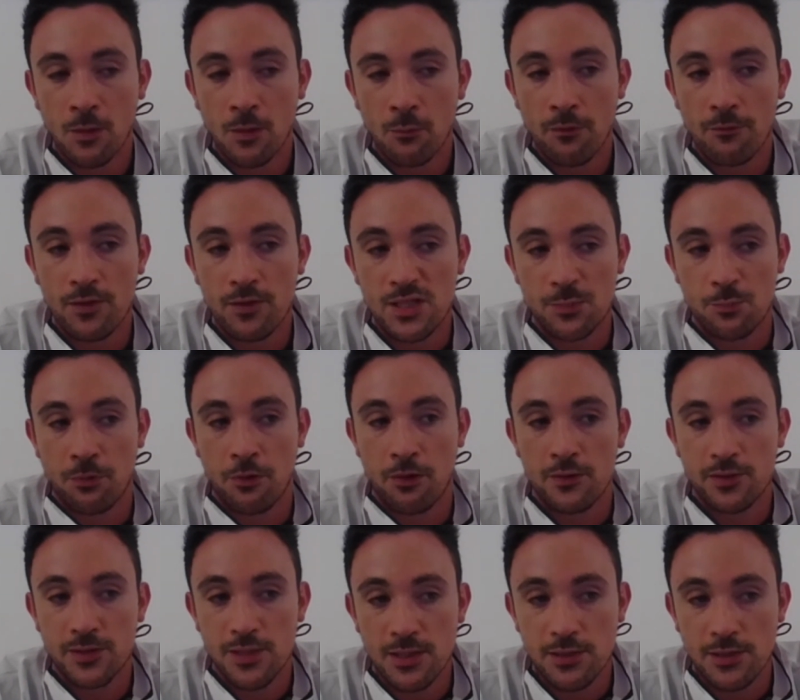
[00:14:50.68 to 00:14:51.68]
with this
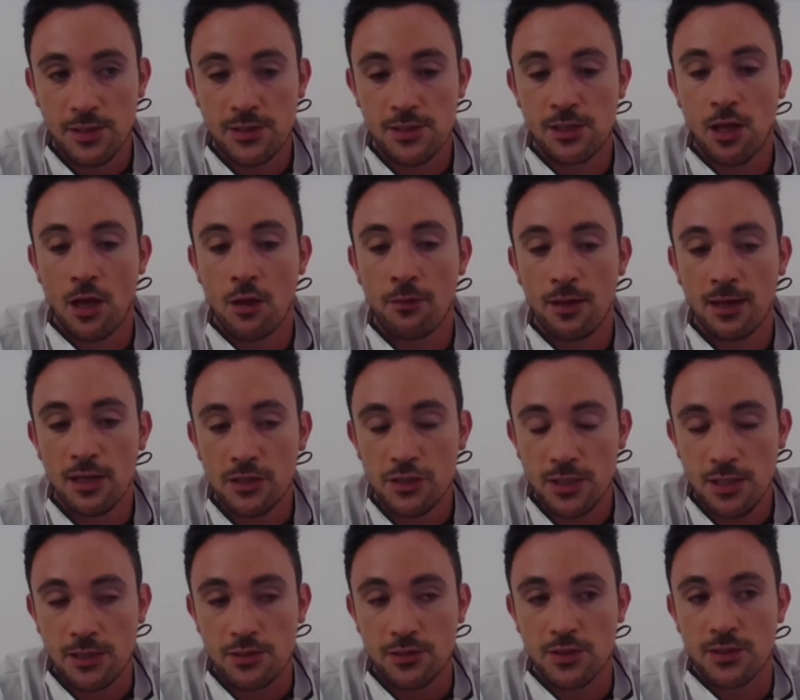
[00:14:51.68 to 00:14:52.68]
process, it's low
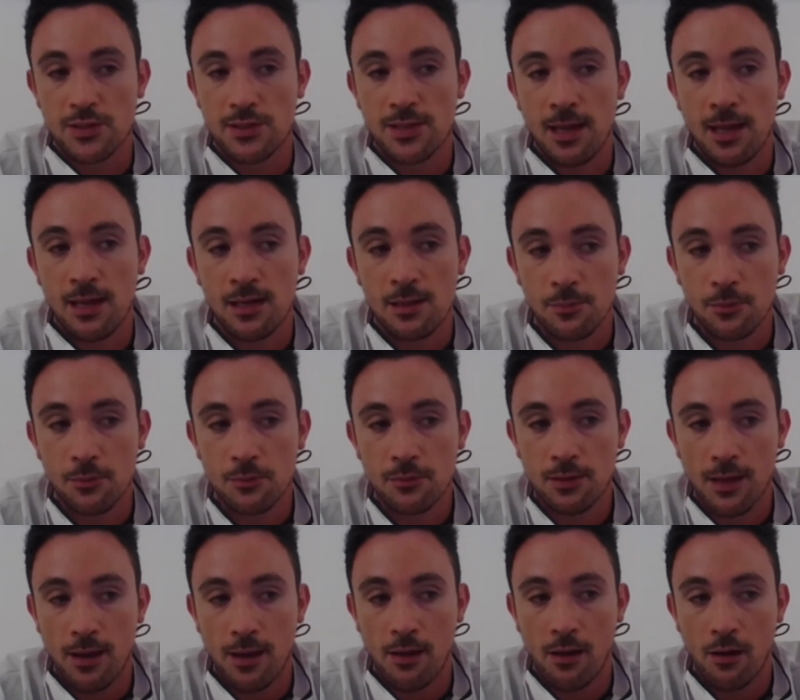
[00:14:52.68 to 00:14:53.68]
energy, it's sustainable.
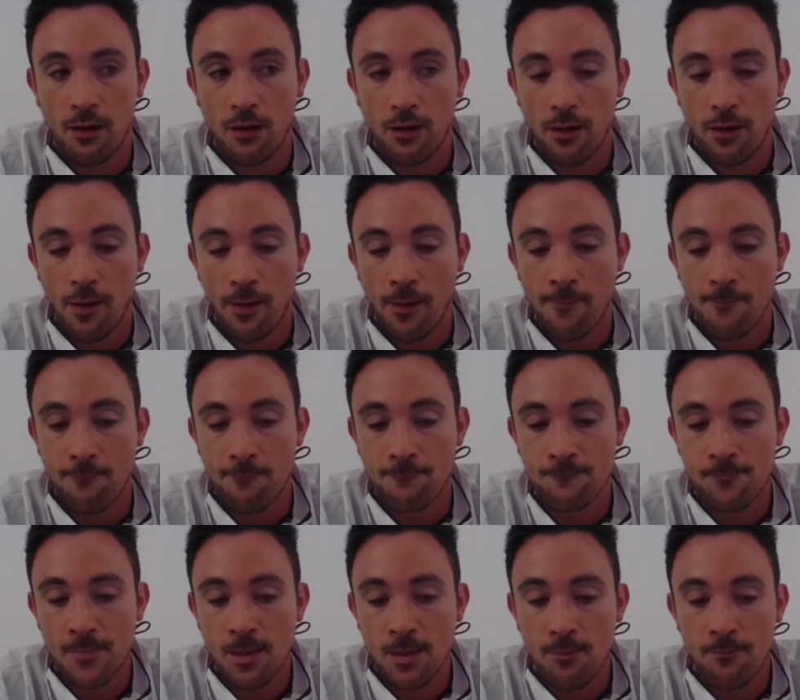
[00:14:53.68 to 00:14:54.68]
There are
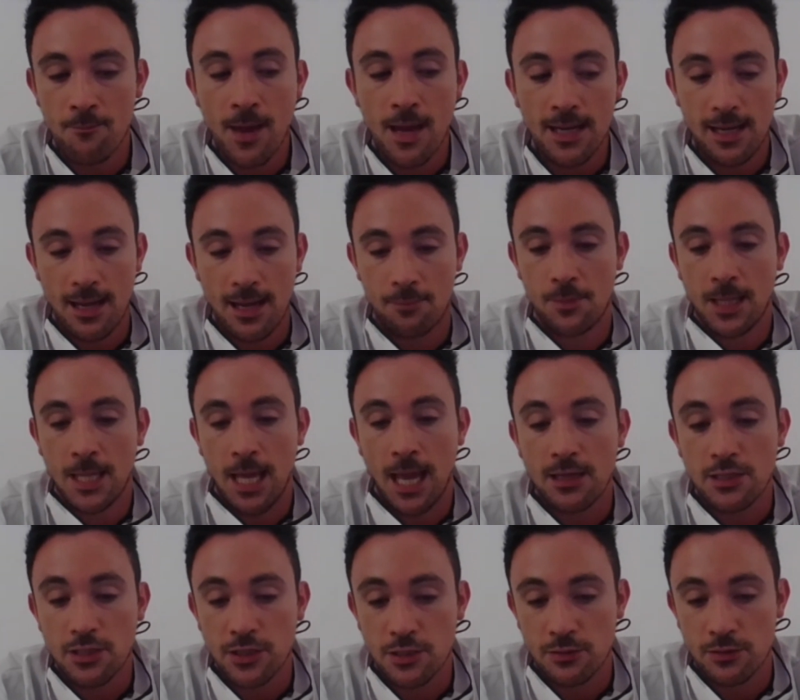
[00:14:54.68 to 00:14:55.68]
many
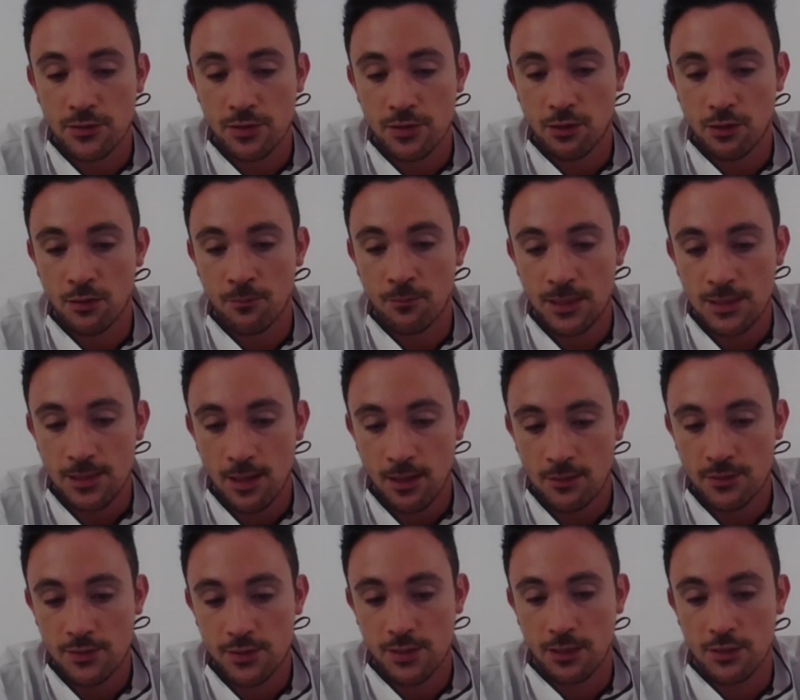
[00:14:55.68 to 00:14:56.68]
applications that can be
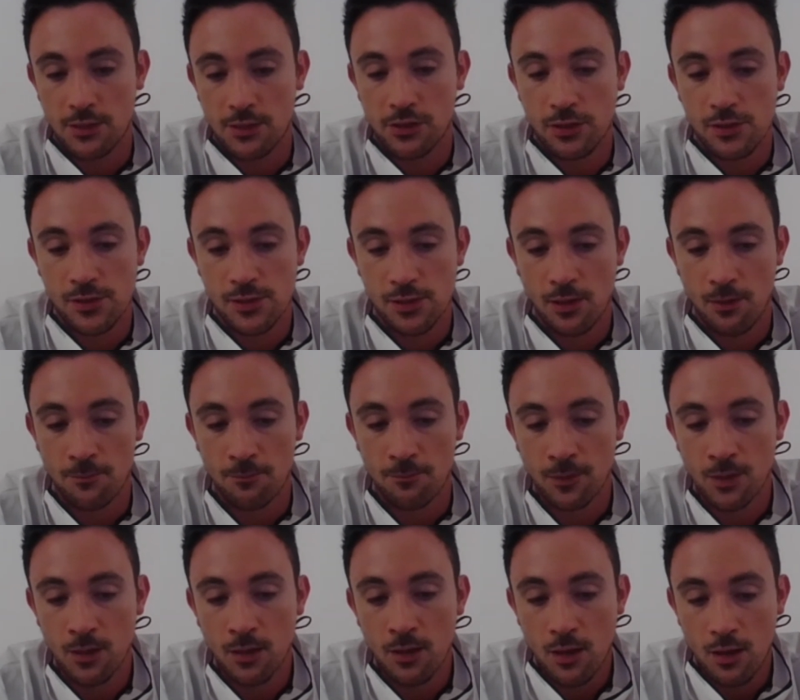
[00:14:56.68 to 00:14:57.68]
done, such as
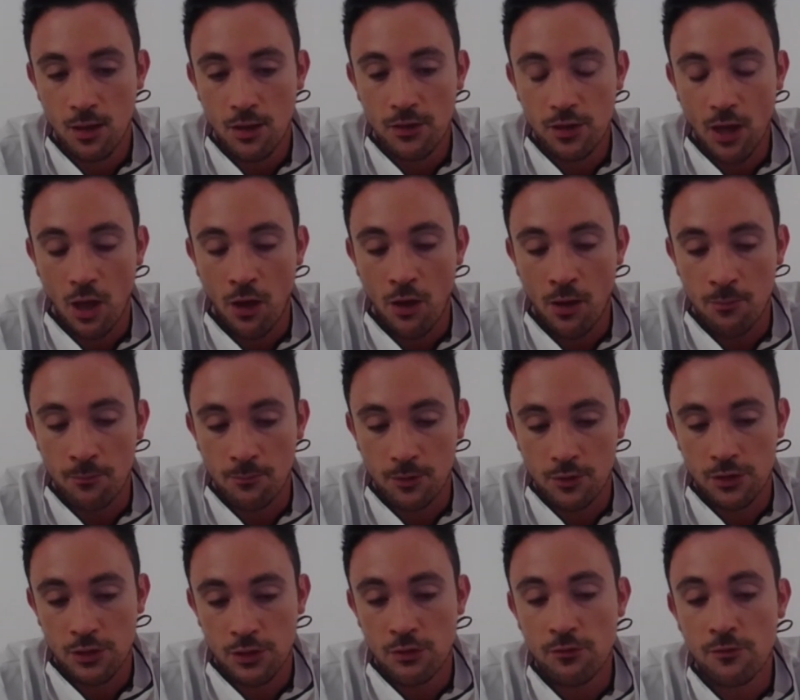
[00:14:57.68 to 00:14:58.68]

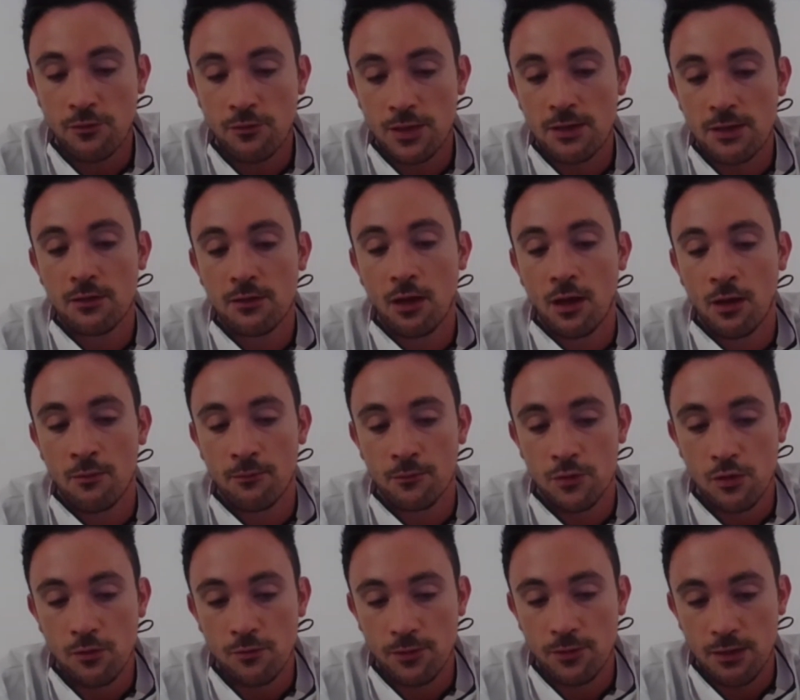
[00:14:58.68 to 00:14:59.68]

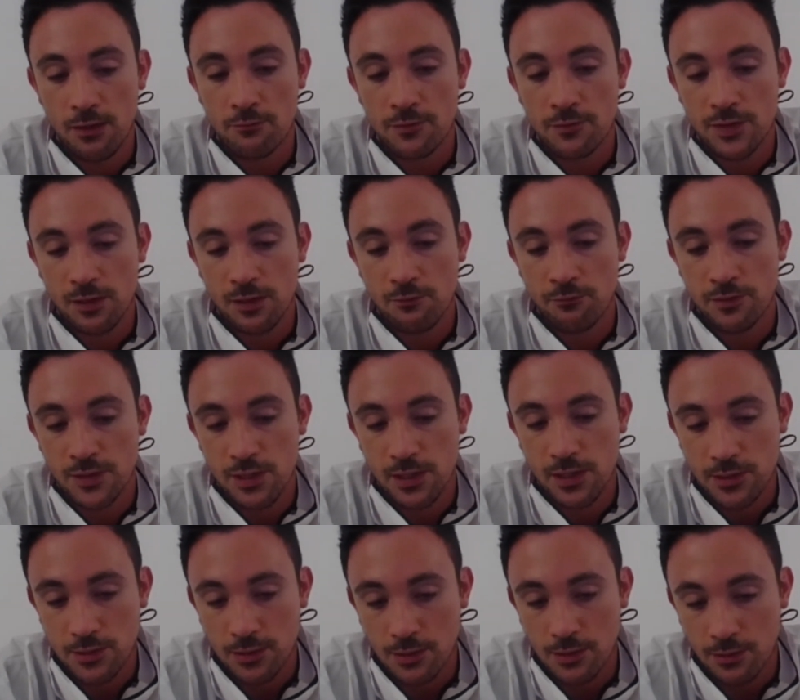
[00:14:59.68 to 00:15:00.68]
UV
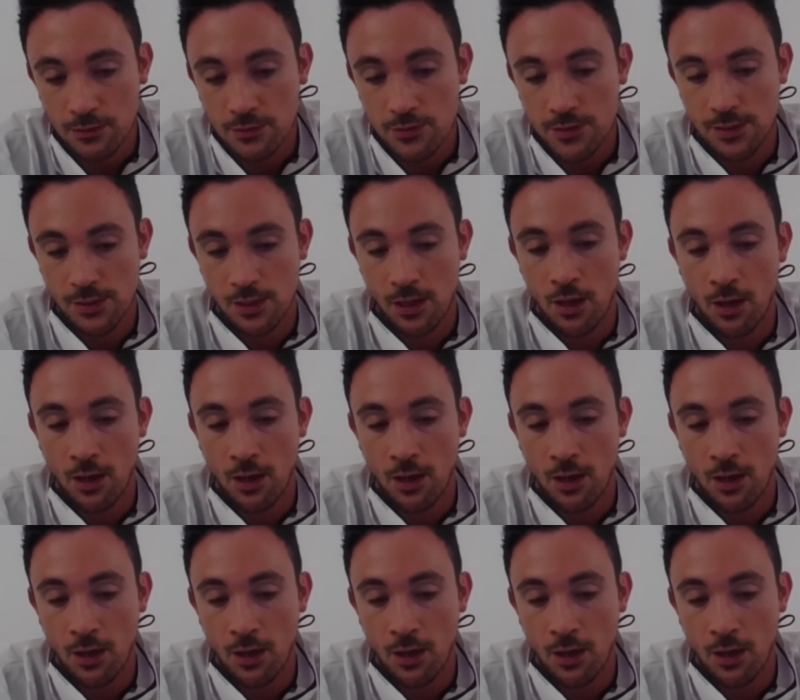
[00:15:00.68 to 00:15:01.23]
resistance,